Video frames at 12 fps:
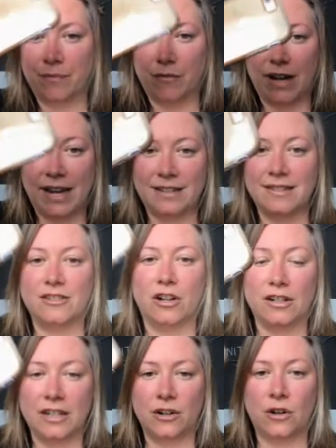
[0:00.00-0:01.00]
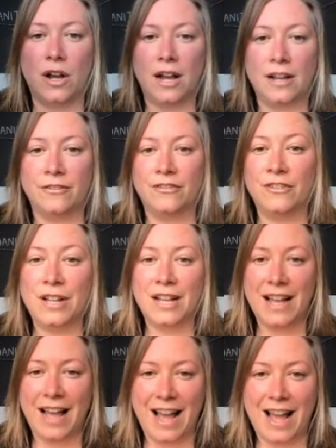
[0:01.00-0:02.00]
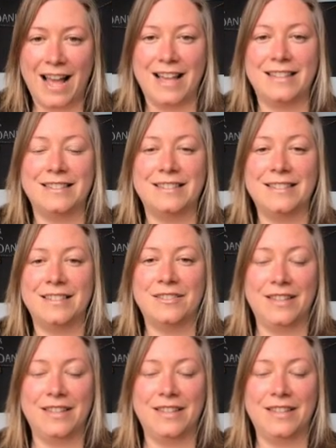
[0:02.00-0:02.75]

right, started off as